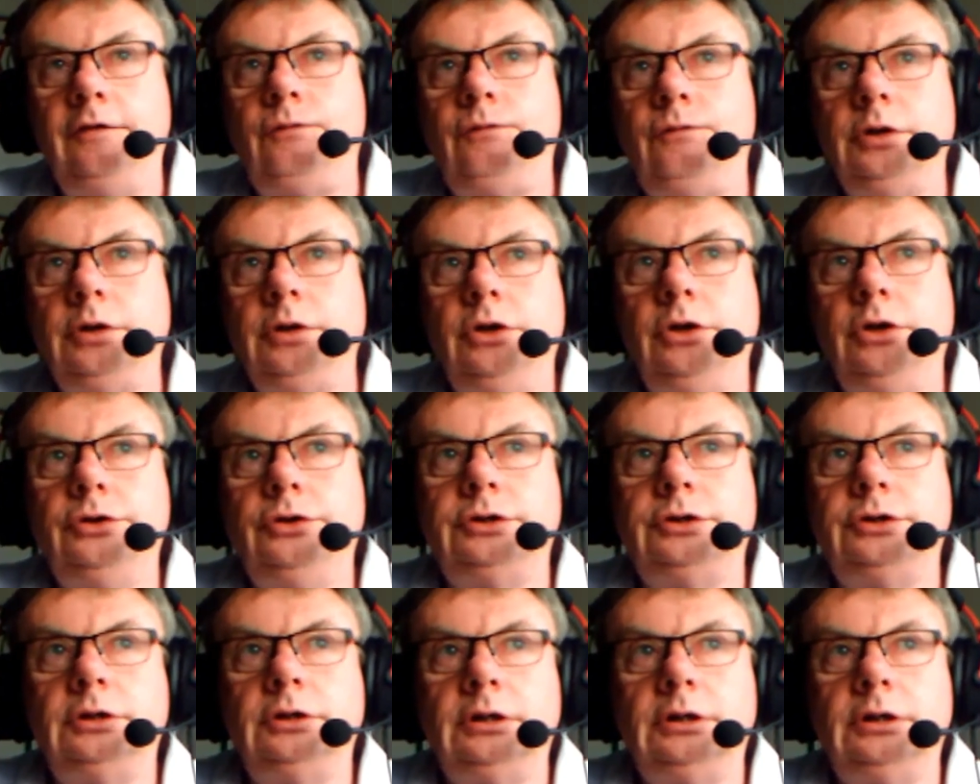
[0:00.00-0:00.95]
If we're
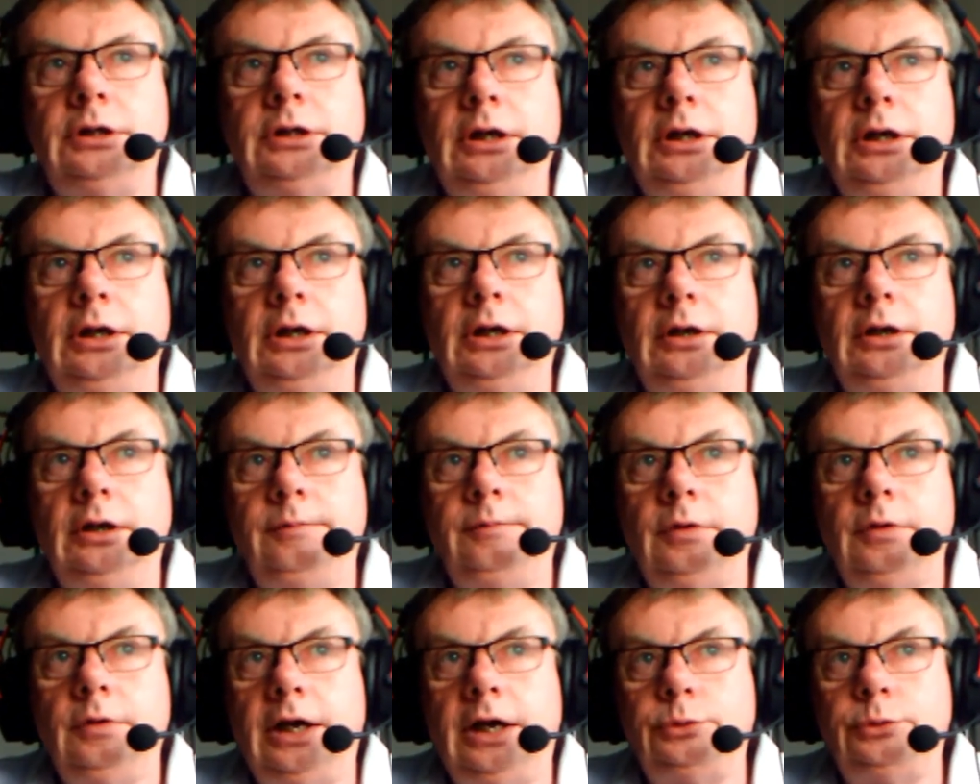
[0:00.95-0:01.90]
using
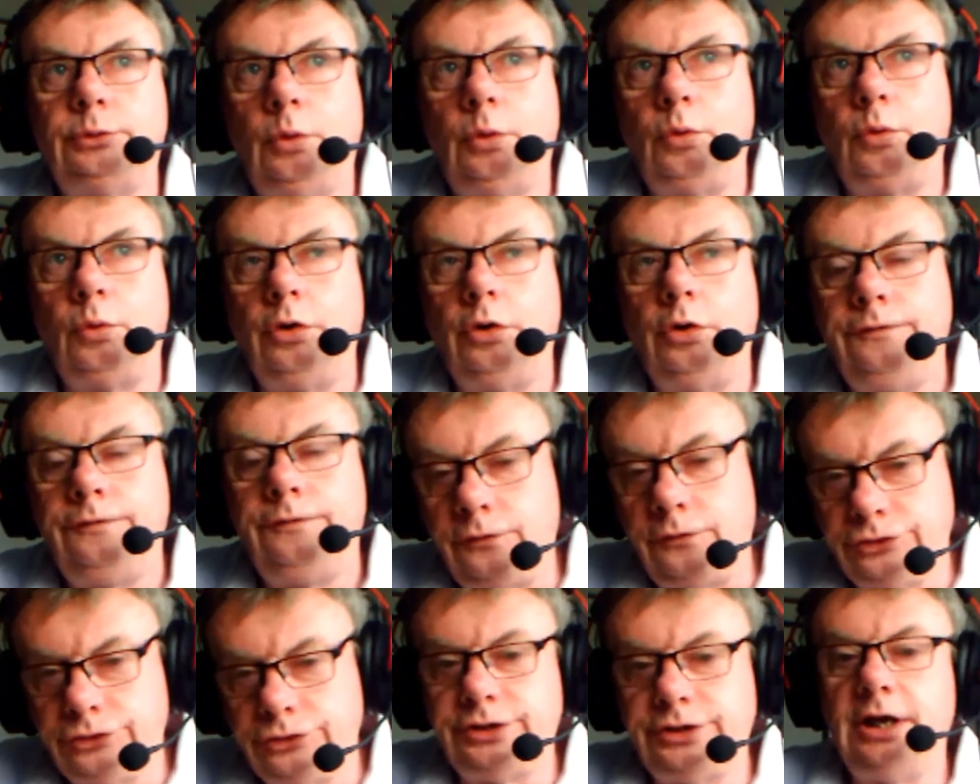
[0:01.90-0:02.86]
the actual word
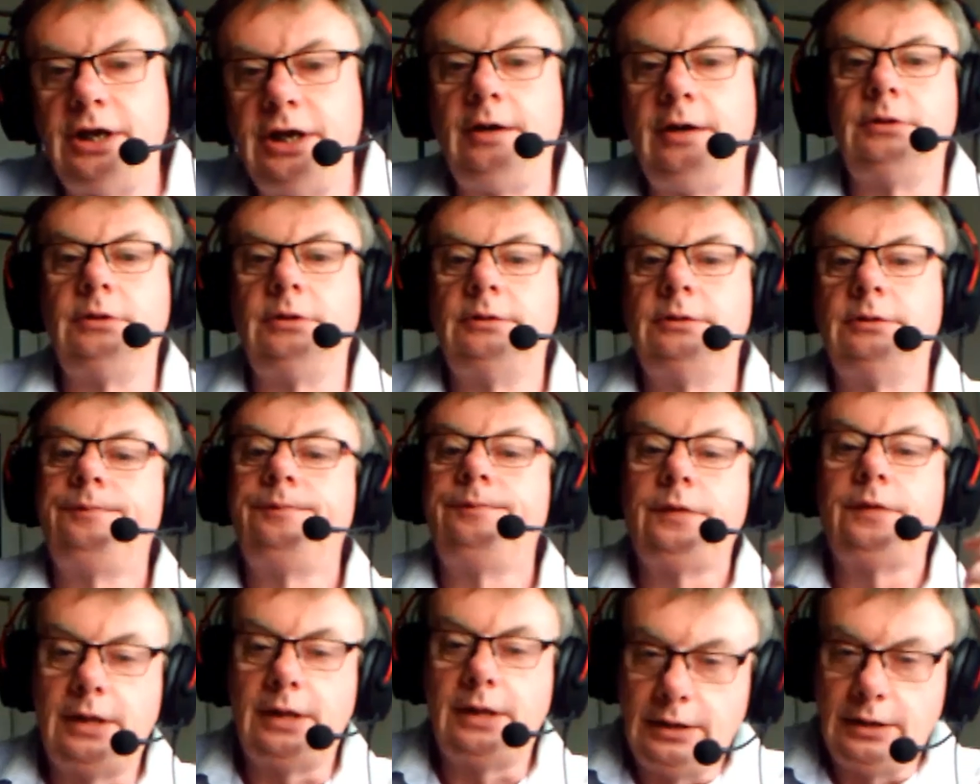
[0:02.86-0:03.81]
first name,
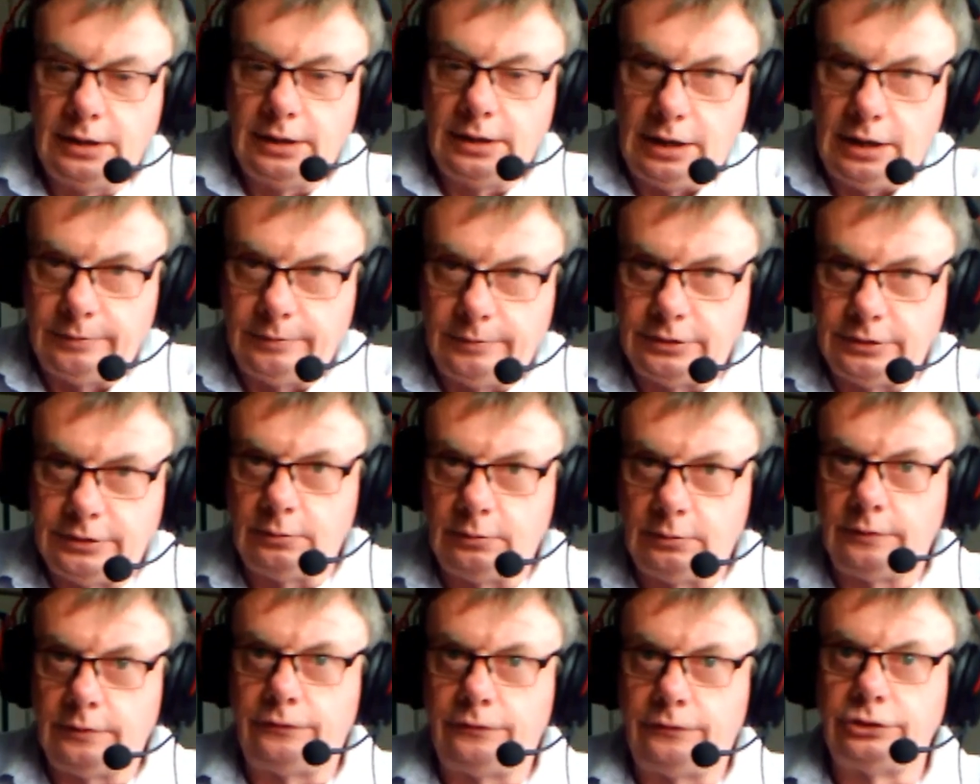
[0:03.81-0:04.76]
then the name is
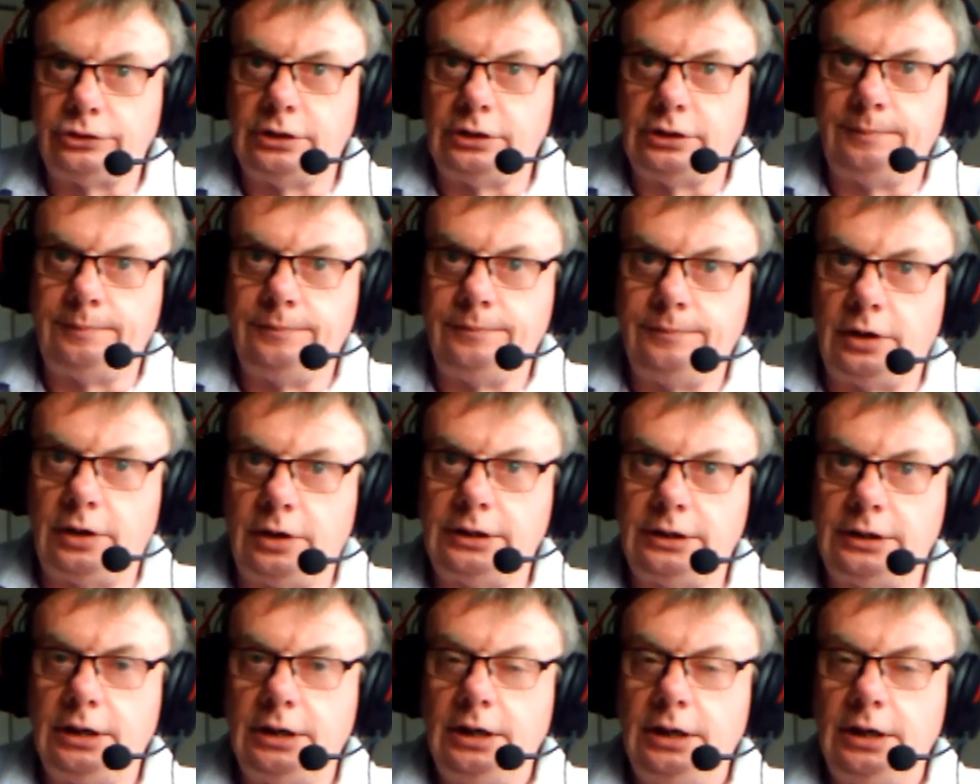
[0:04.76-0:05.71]
equal to first name,
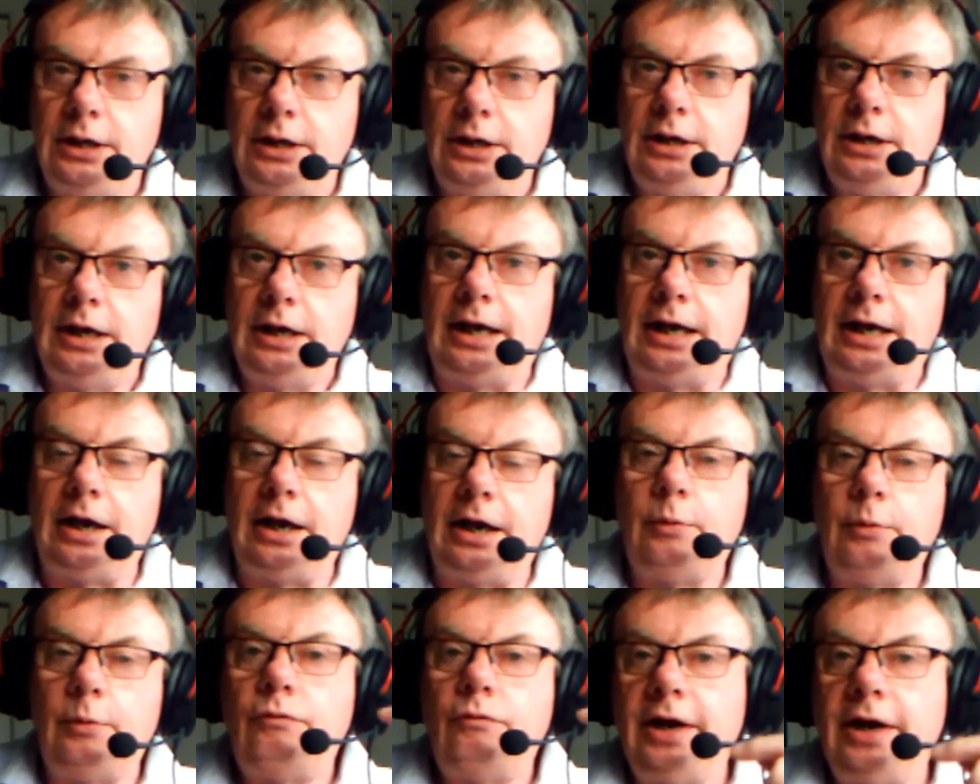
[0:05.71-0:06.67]
right?
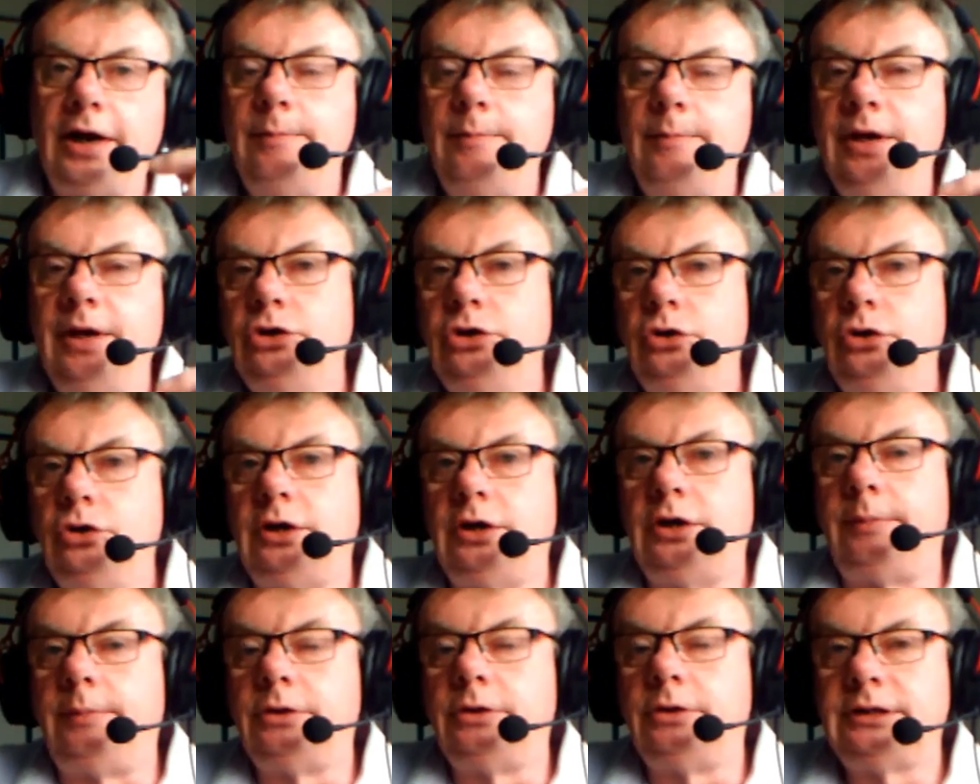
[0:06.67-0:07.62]
And I would recommend you
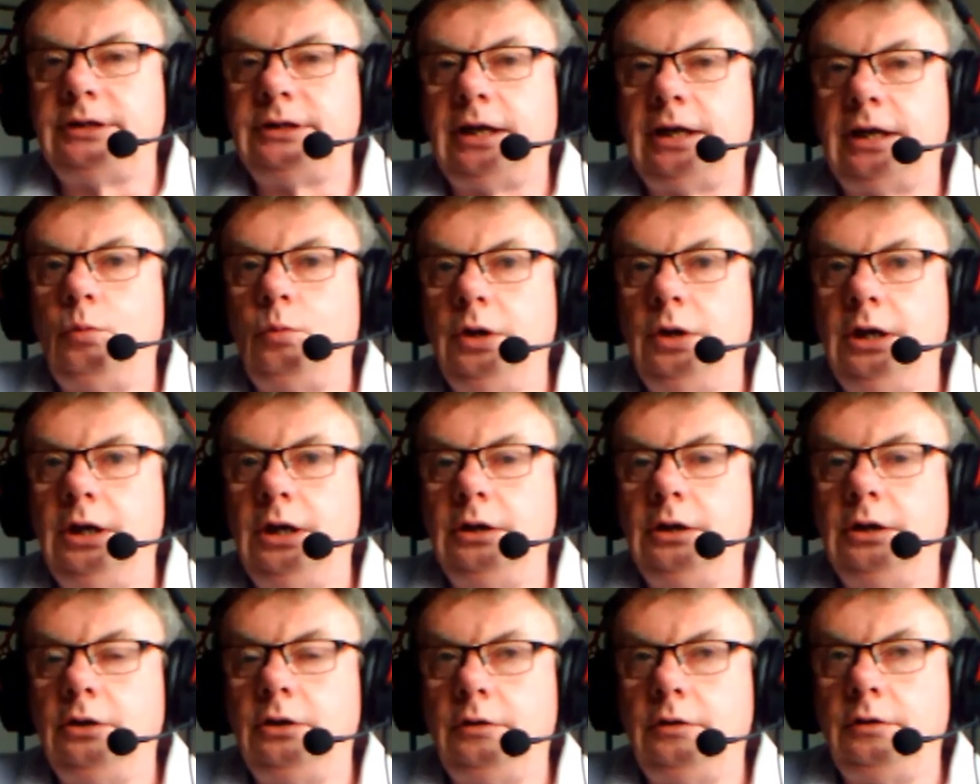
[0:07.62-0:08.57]
do that, because that
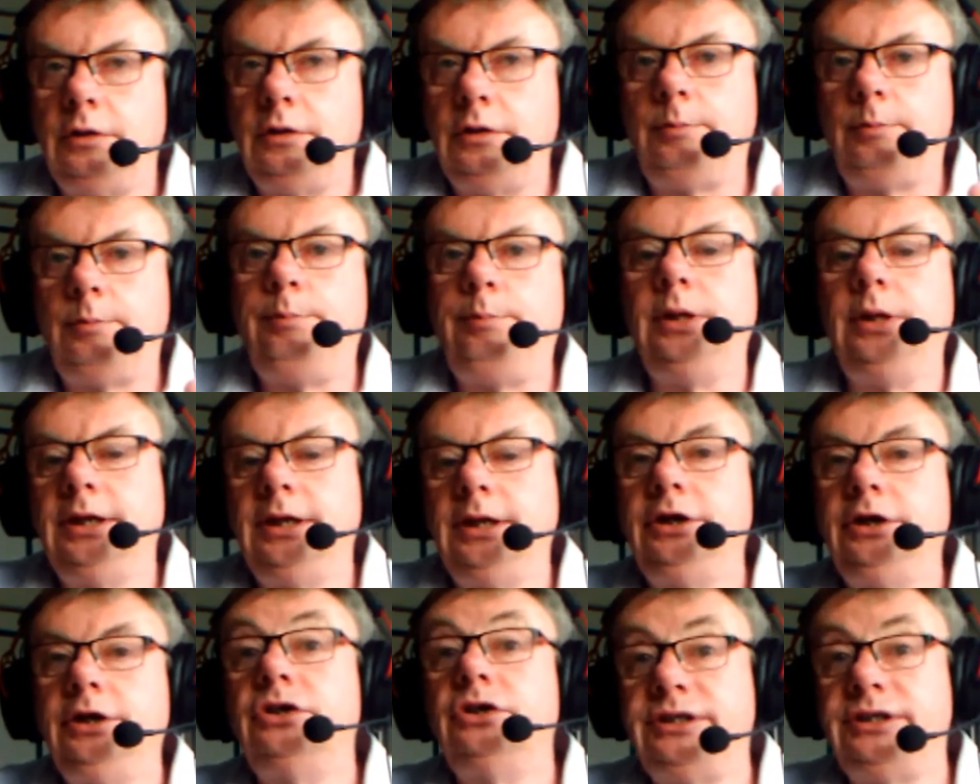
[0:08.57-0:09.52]
way you're
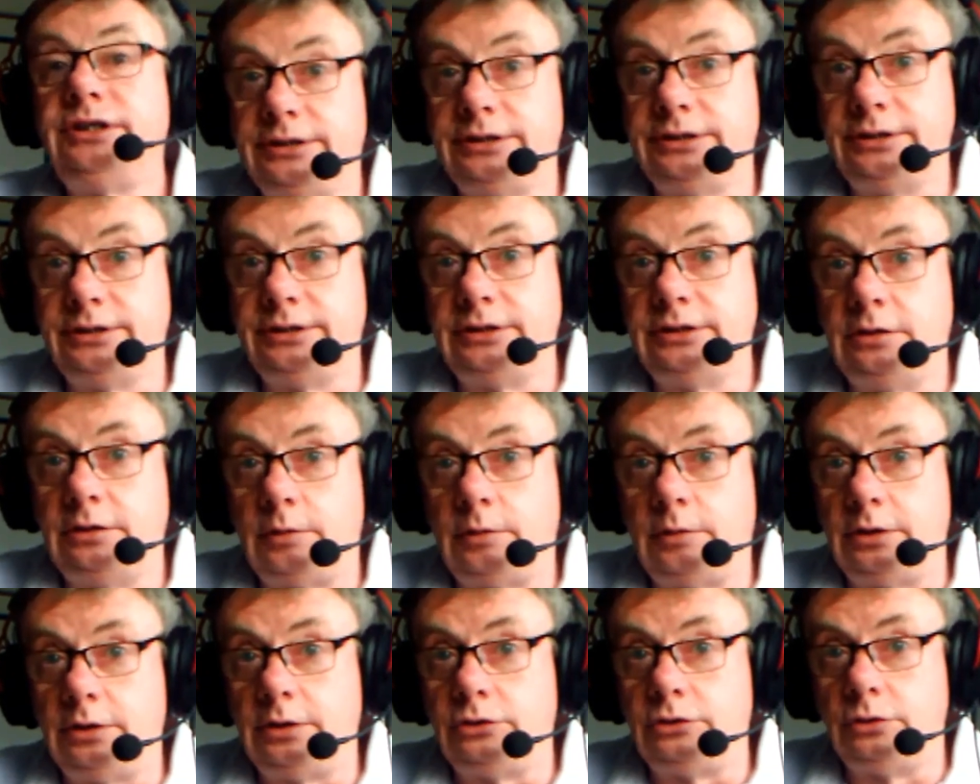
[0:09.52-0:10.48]
building in consistency
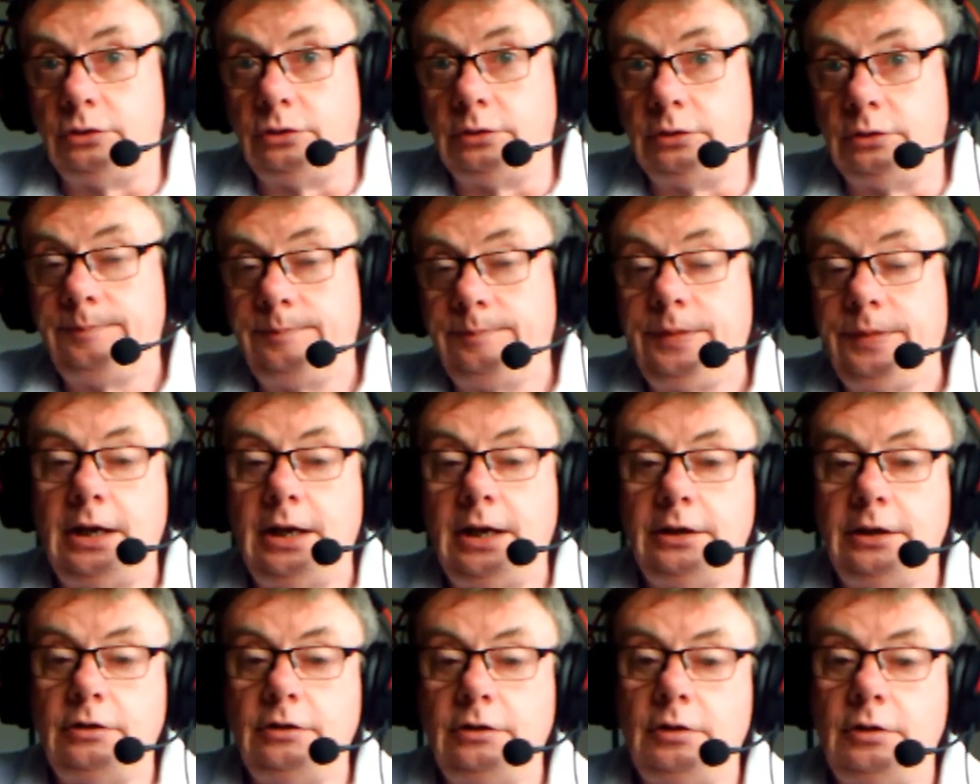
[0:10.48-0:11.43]
to what you're doing,
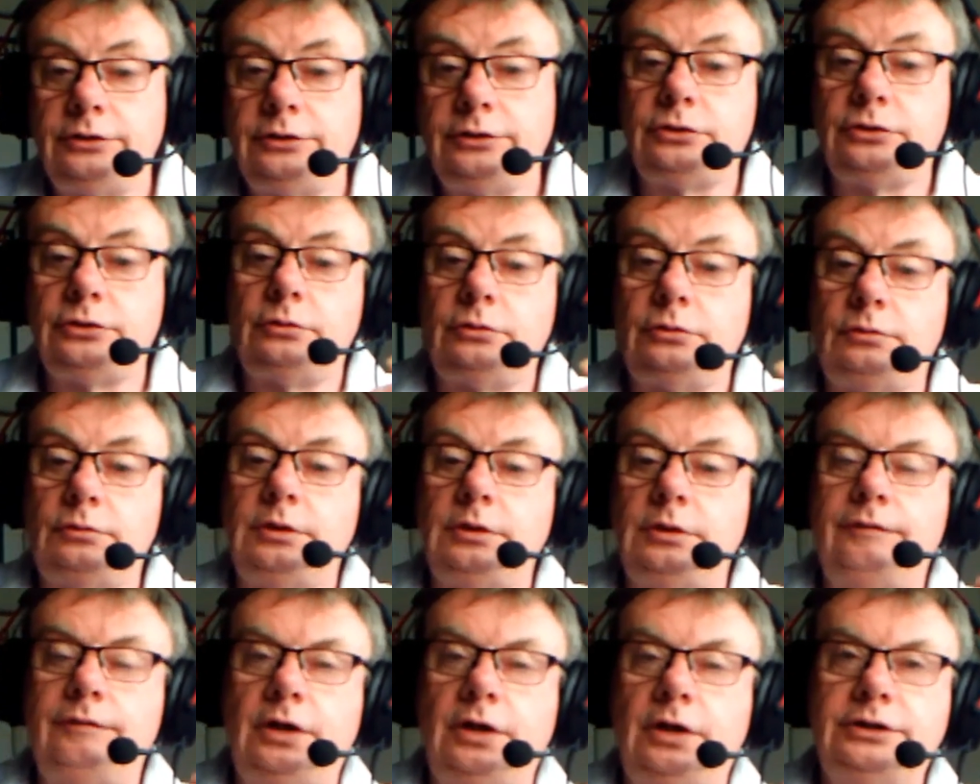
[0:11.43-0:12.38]
and
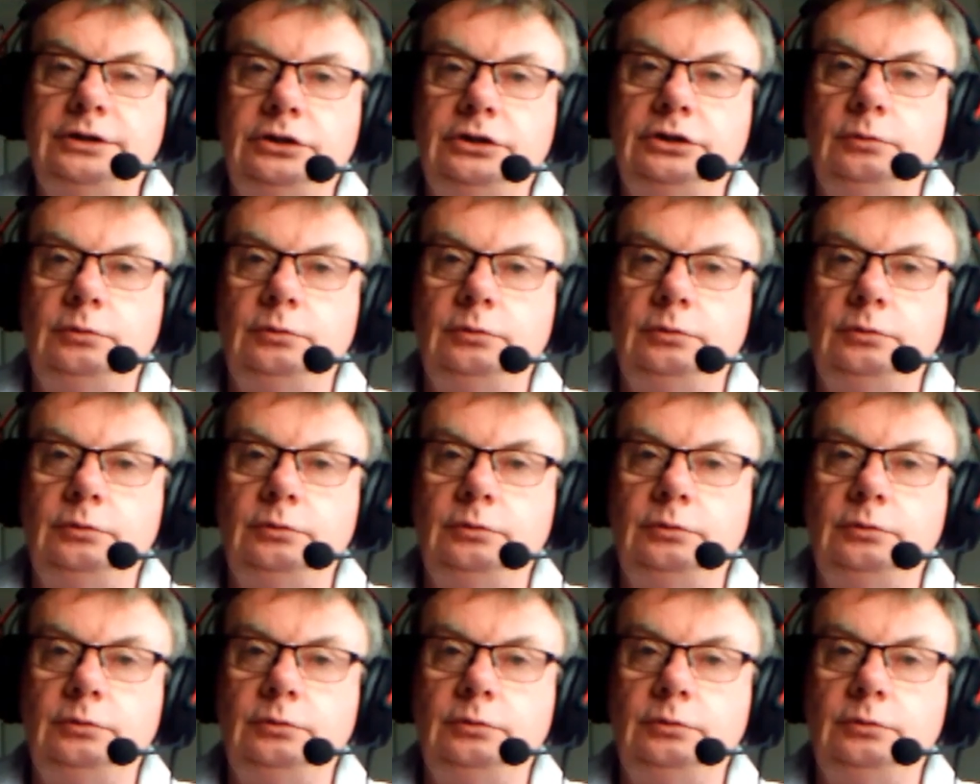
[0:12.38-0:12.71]
you've got